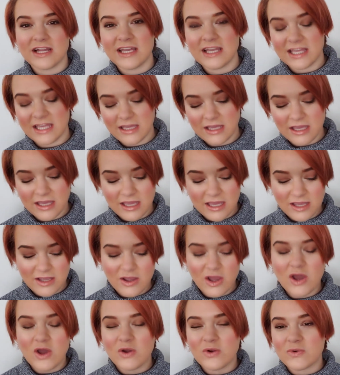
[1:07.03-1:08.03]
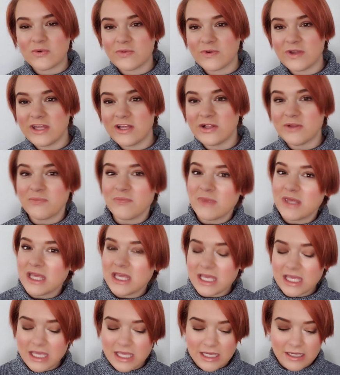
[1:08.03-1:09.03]
aka Real
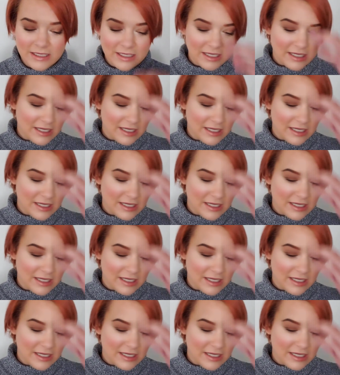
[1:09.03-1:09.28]
Me.